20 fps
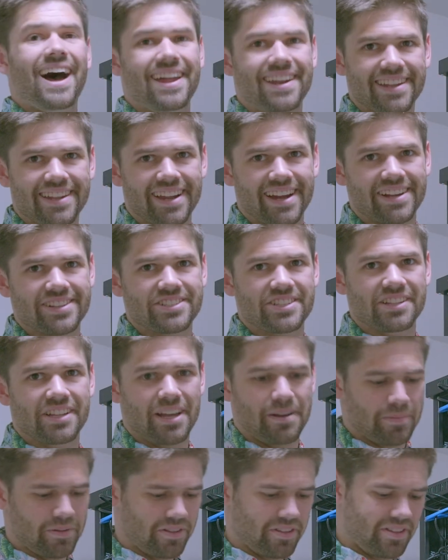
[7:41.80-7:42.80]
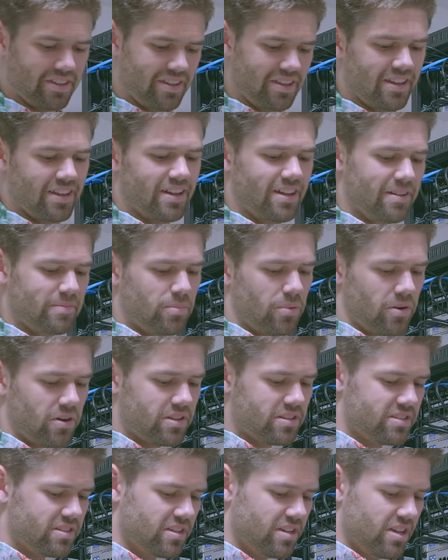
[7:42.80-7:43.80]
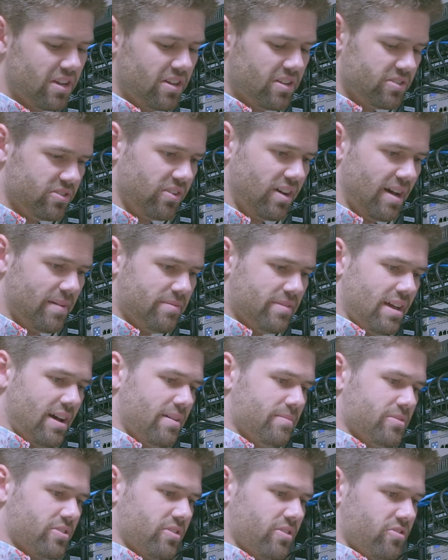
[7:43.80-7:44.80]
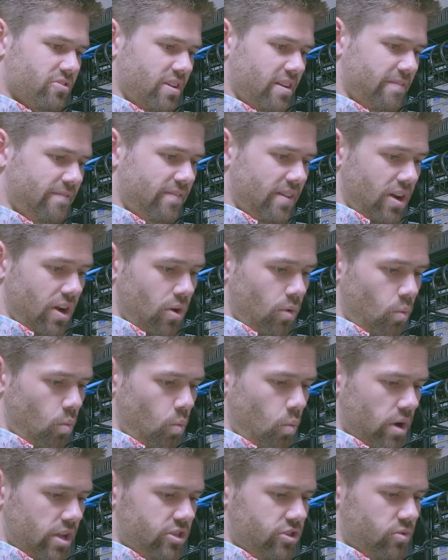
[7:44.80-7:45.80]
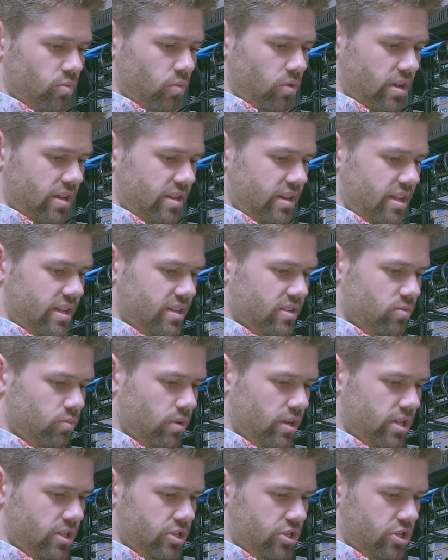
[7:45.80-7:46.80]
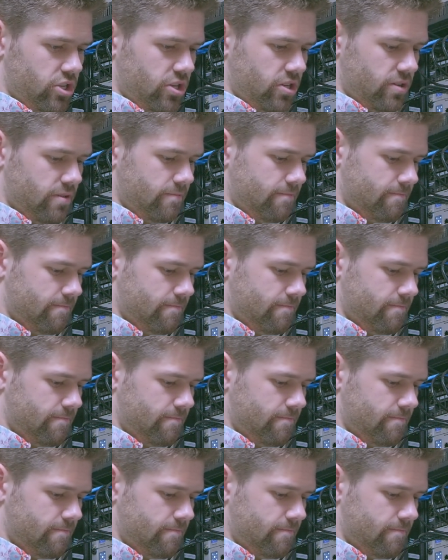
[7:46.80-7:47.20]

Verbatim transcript: I didn't actually label the uh, ports, so I'm, now I'm just gonna try to figure out which one is which.